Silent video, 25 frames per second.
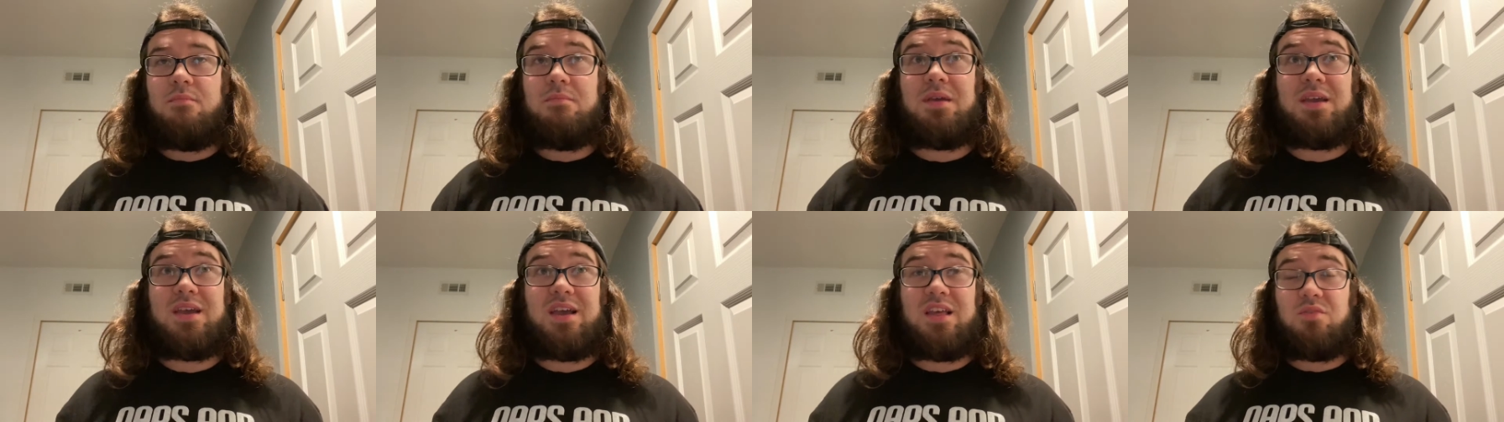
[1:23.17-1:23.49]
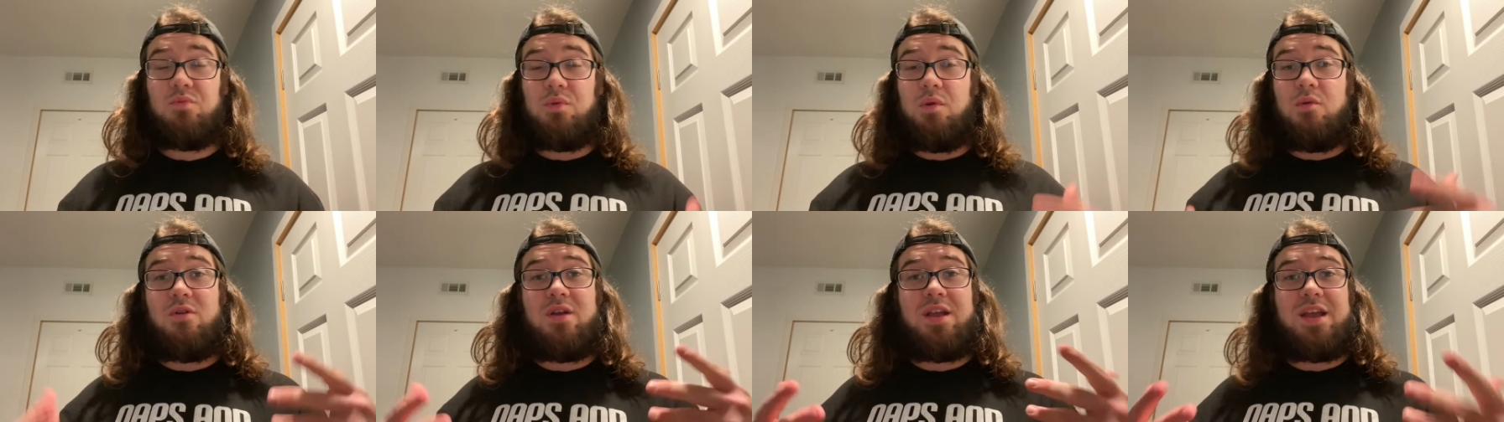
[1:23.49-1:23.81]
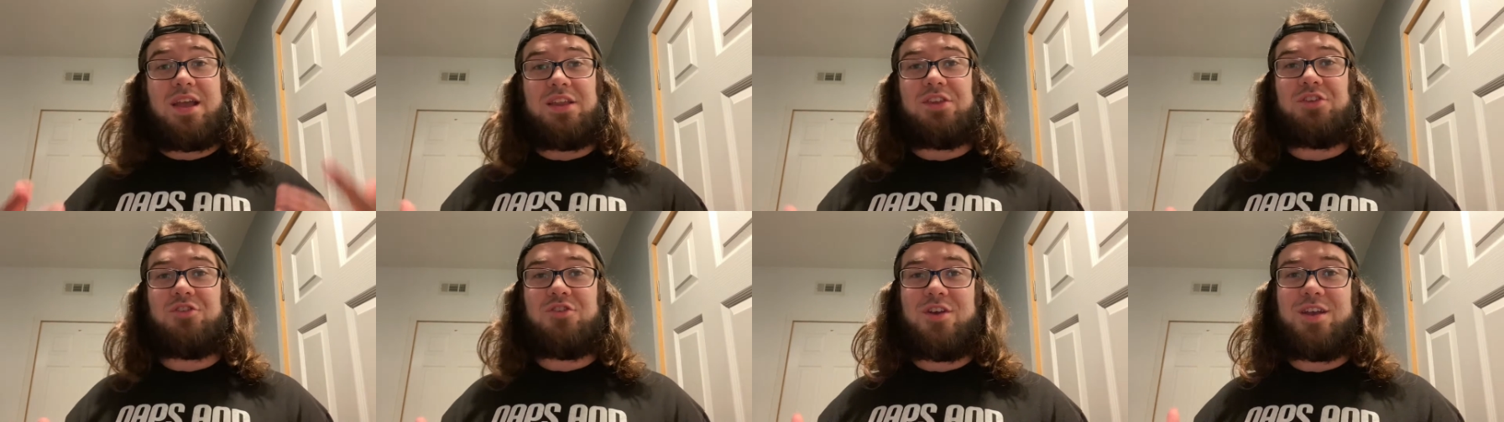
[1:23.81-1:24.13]
because we were
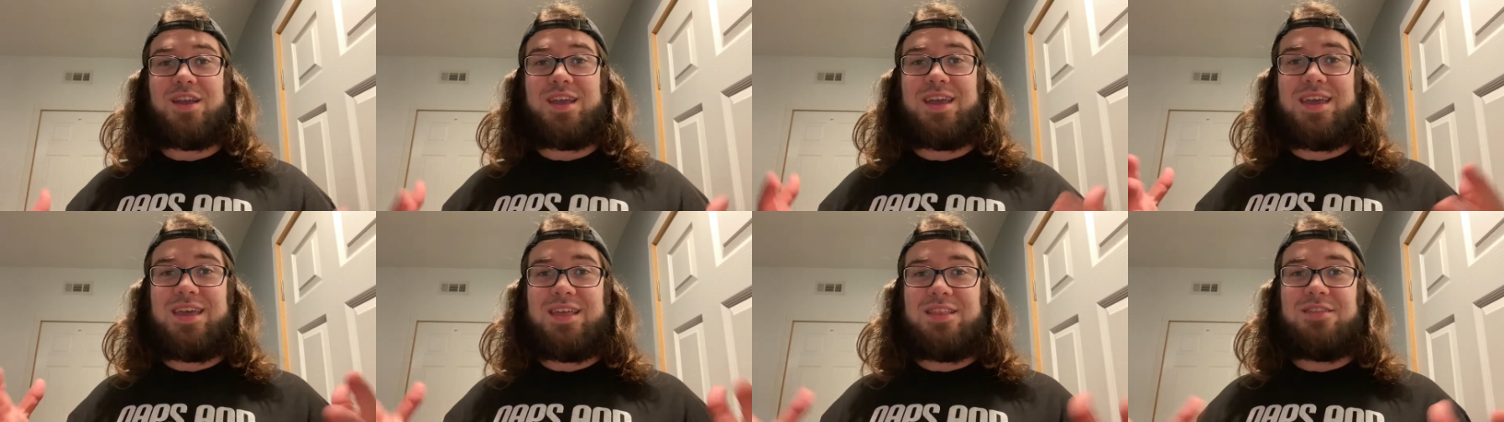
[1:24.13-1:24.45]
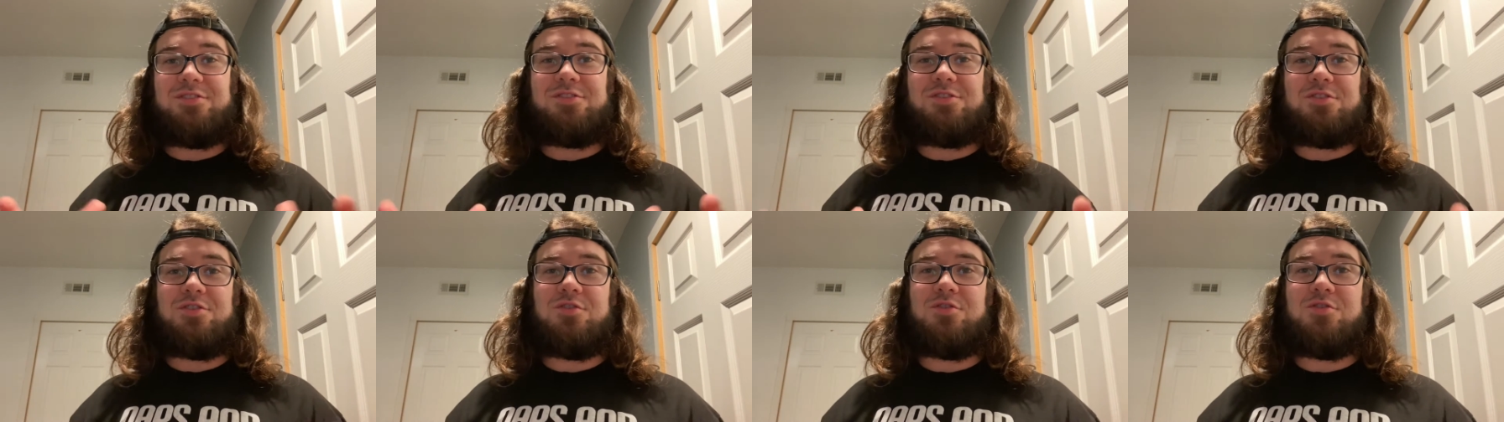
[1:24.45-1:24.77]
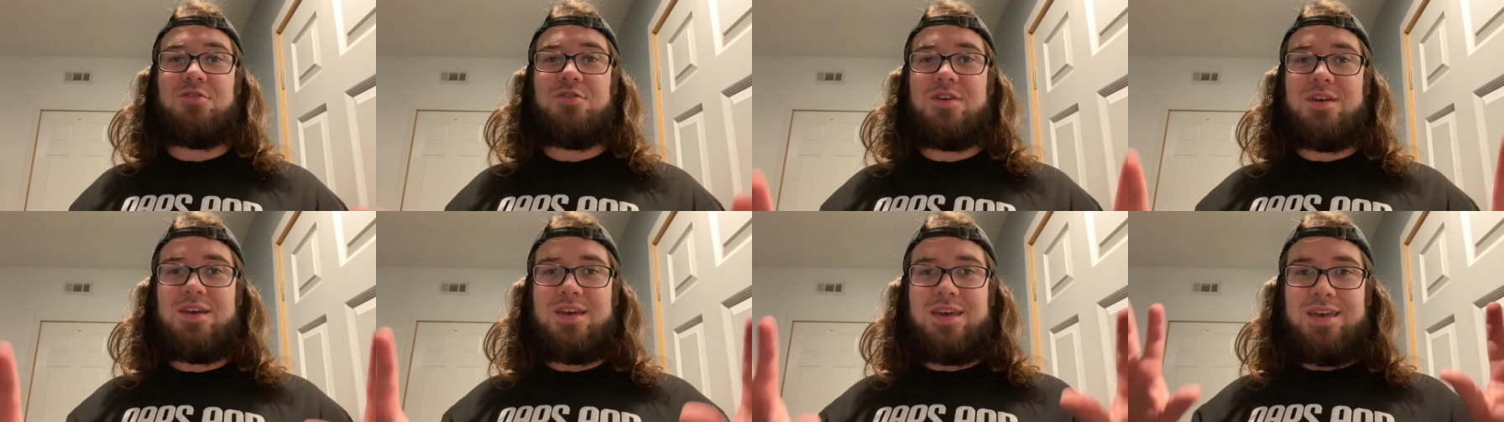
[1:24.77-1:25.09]
entering
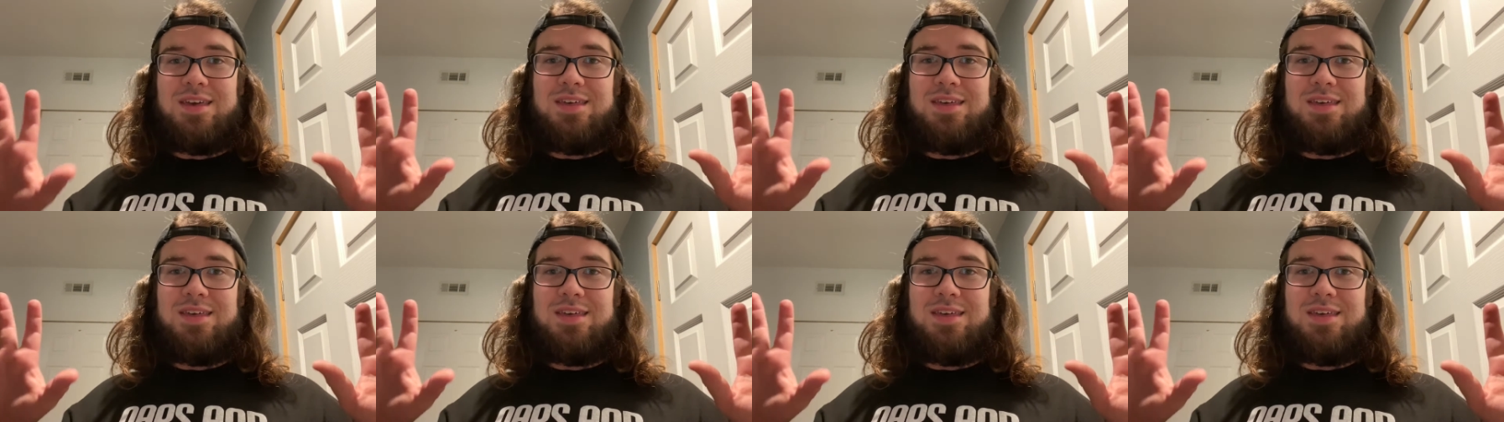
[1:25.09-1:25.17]
into